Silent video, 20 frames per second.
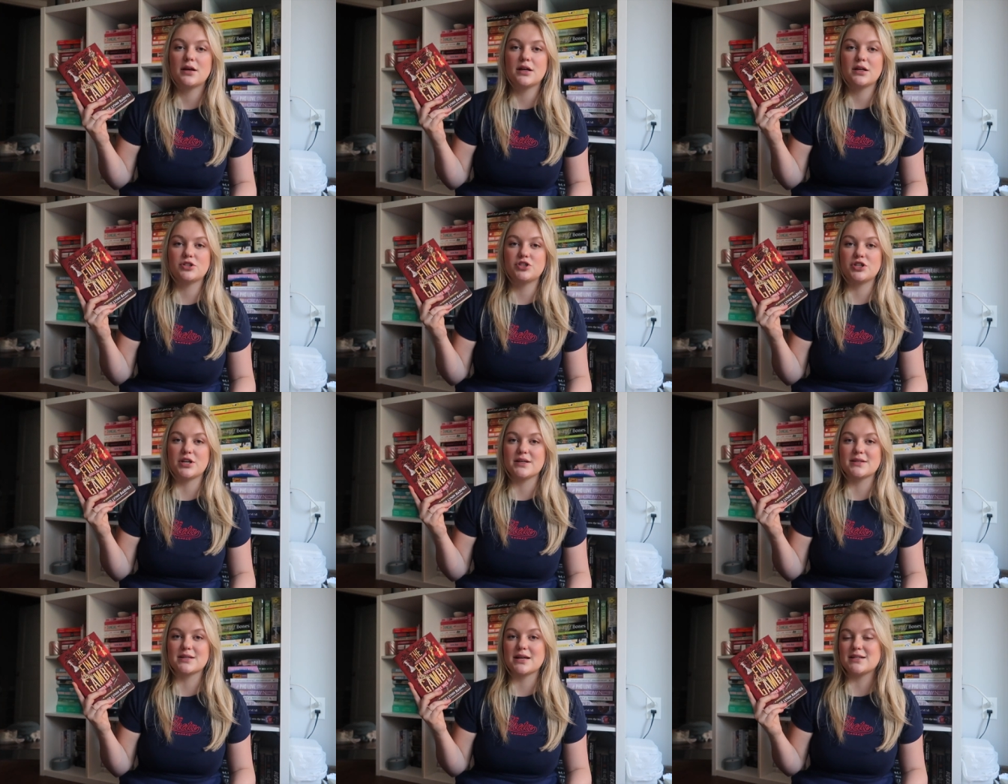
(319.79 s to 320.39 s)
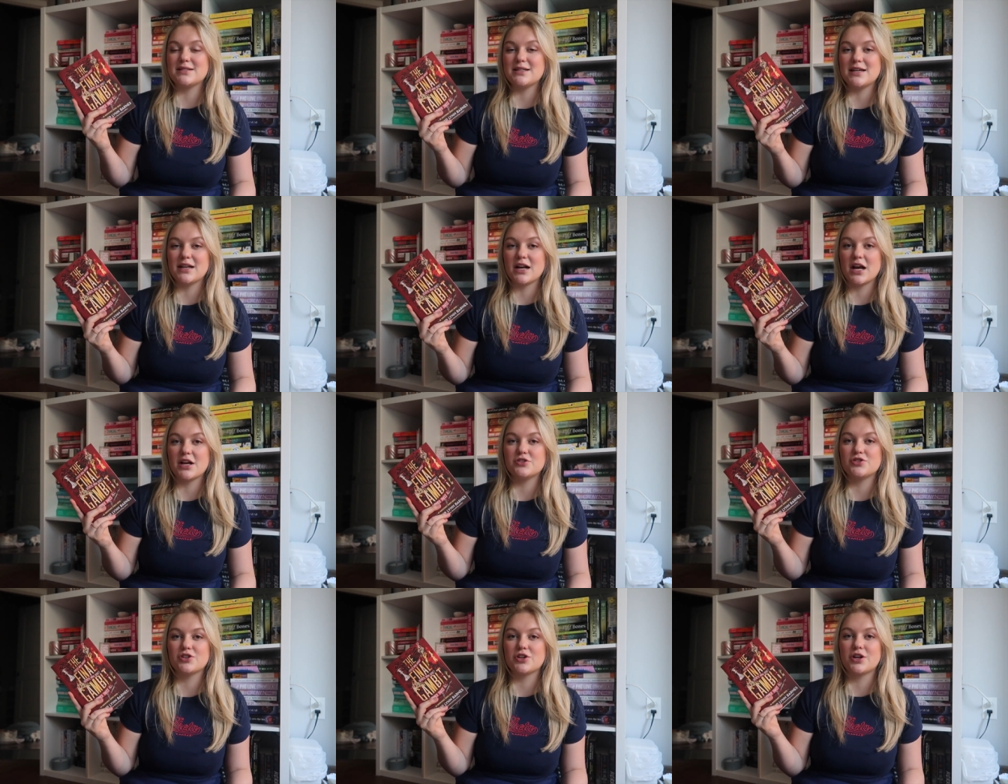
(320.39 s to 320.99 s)
She is a
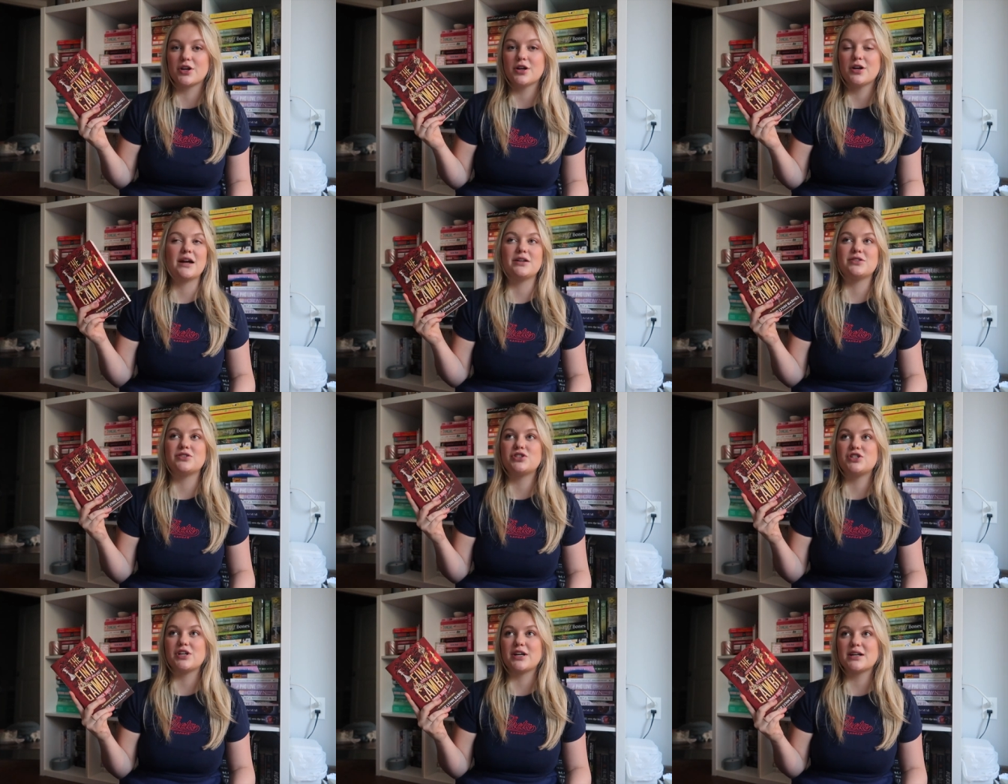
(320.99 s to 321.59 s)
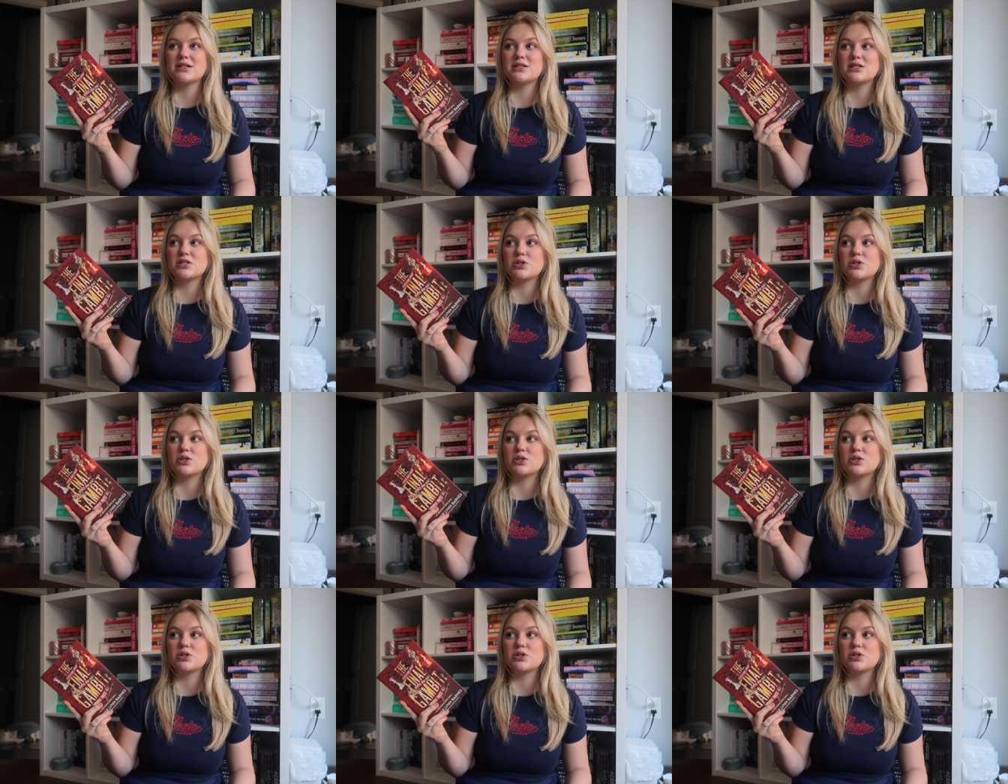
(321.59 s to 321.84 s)
teenager and she gets